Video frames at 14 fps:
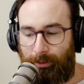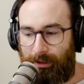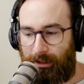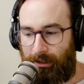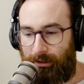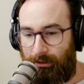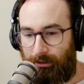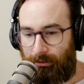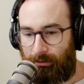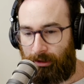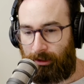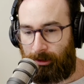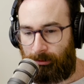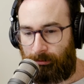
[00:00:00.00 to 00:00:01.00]
in
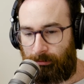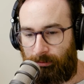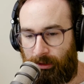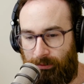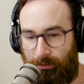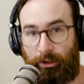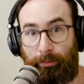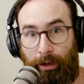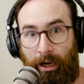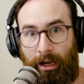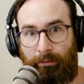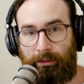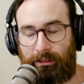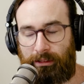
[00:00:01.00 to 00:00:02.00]
the different
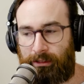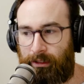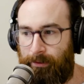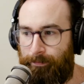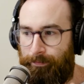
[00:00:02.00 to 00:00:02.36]
departments,